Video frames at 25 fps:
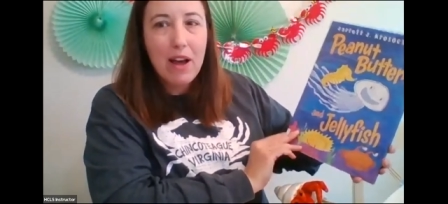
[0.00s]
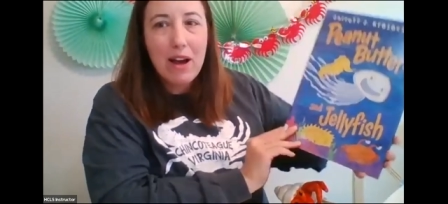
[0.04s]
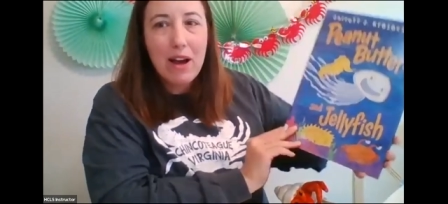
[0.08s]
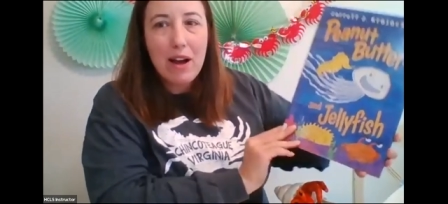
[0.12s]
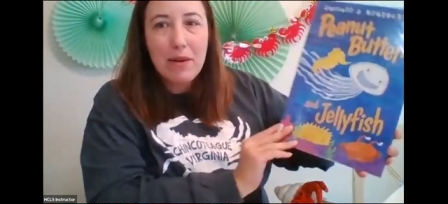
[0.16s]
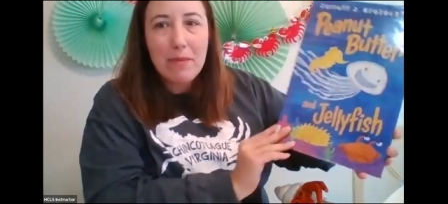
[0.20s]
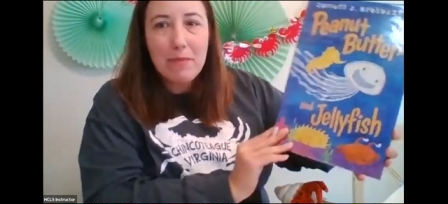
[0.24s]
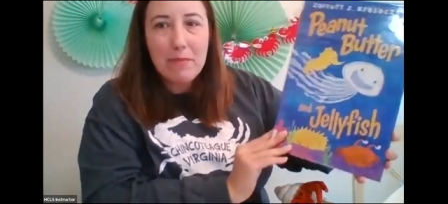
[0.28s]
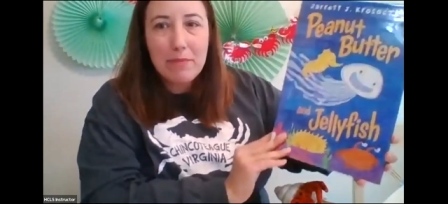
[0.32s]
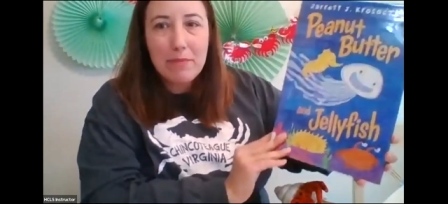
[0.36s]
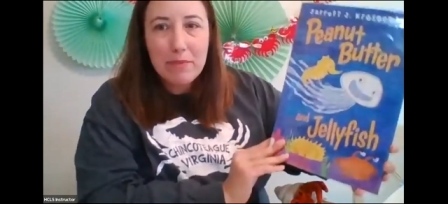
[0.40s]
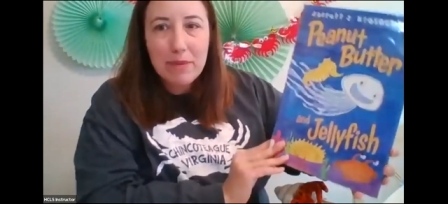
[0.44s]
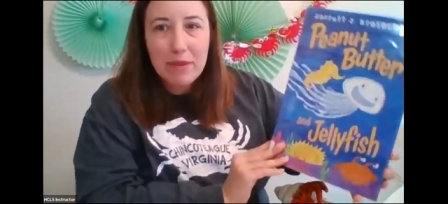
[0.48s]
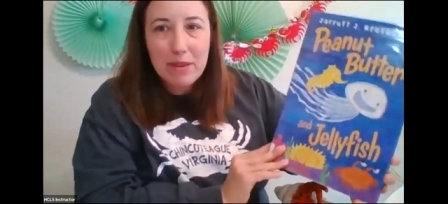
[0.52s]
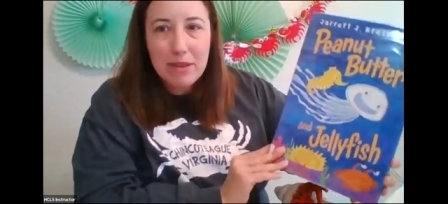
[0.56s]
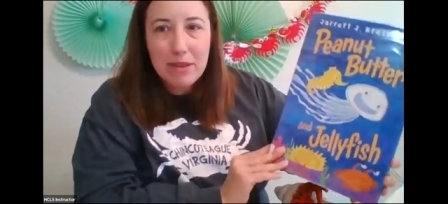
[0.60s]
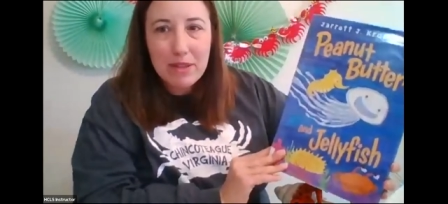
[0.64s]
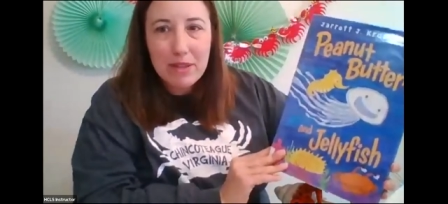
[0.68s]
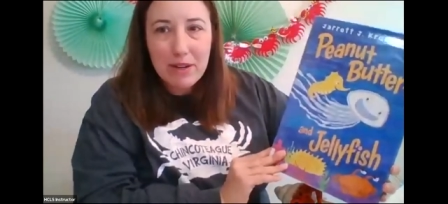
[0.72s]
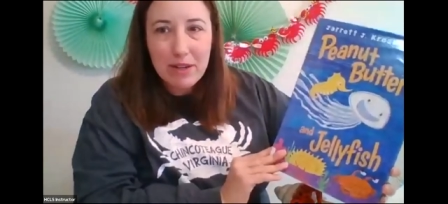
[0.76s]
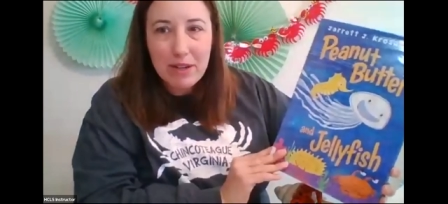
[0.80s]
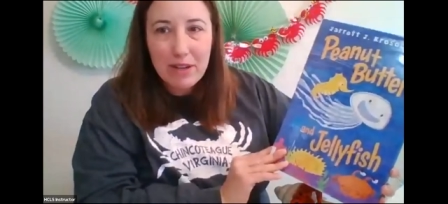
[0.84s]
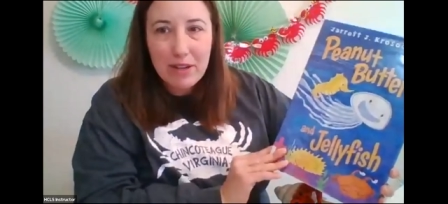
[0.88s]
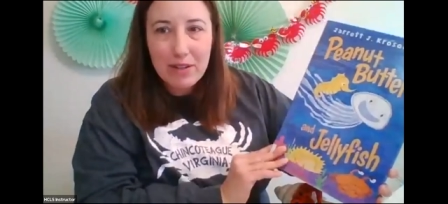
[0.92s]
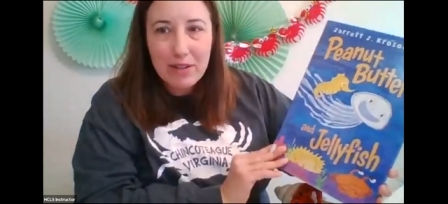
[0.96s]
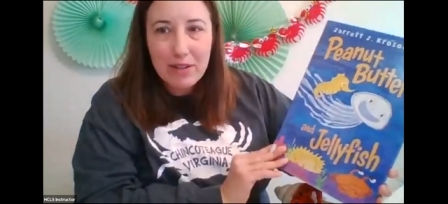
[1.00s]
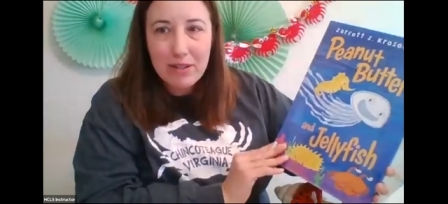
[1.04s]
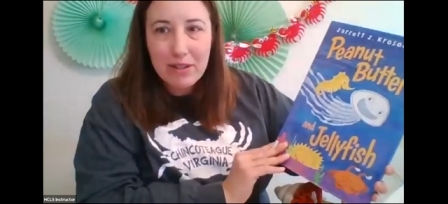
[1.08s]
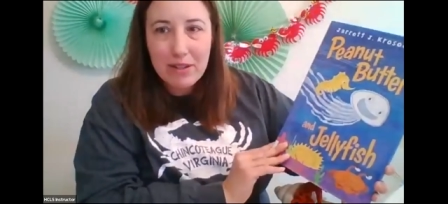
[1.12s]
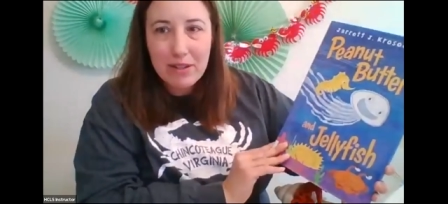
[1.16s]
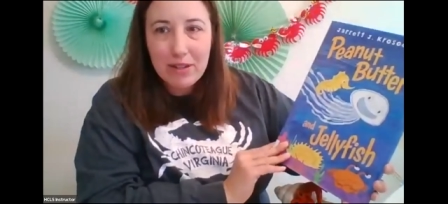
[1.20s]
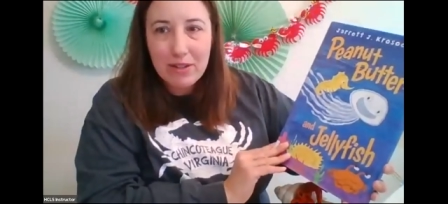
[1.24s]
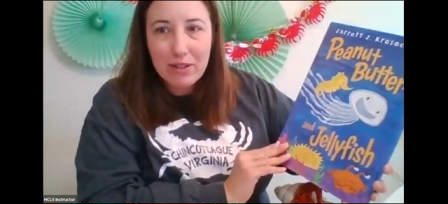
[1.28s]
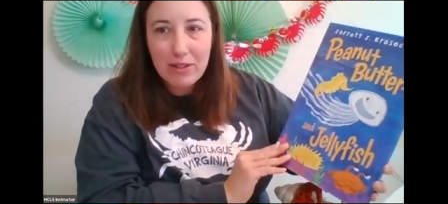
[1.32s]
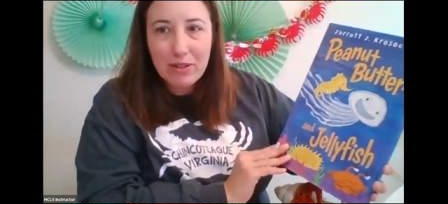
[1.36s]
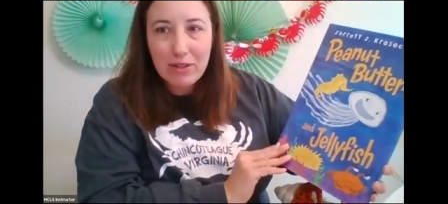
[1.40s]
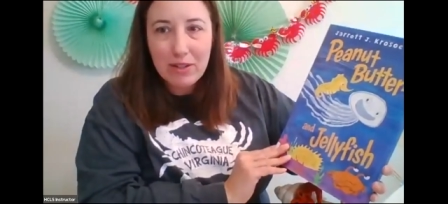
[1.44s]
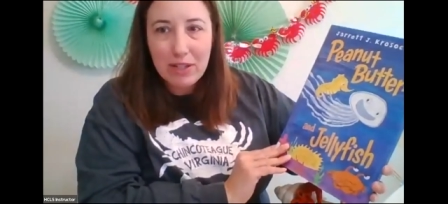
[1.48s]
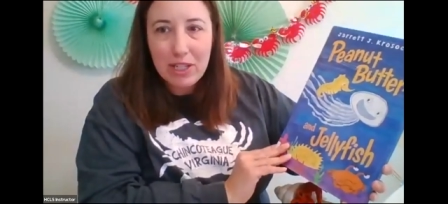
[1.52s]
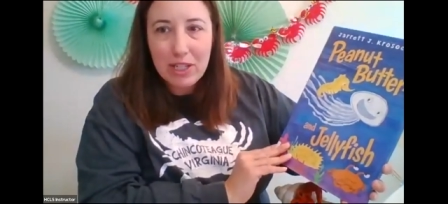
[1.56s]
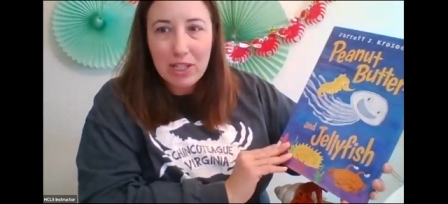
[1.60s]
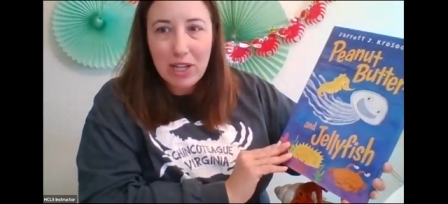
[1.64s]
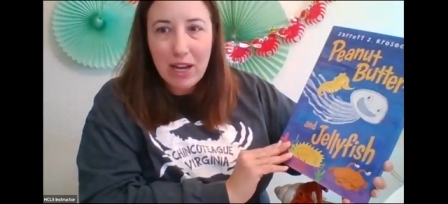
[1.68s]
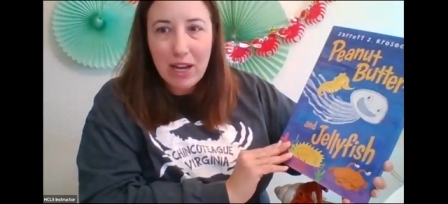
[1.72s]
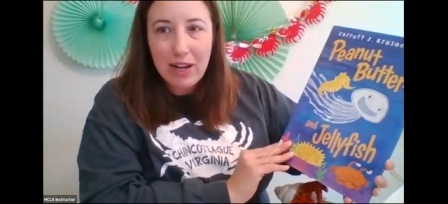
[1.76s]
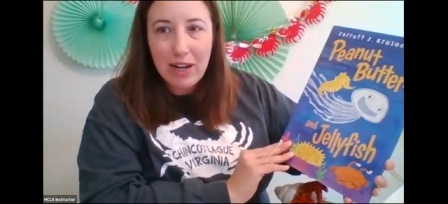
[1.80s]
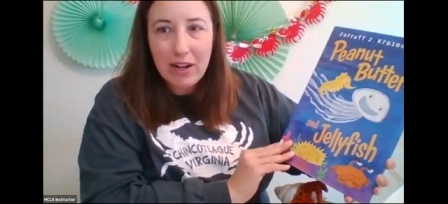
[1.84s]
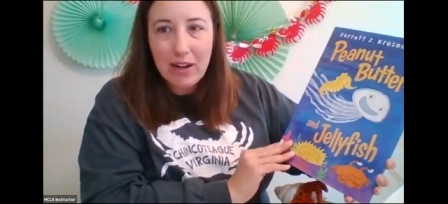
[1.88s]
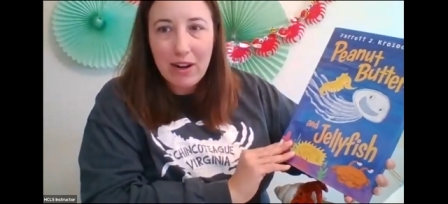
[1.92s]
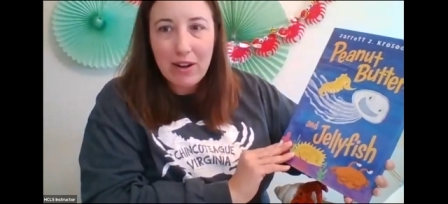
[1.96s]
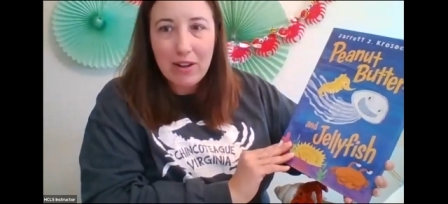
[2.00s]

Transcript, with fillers: Um, there you guys can screenshot it. I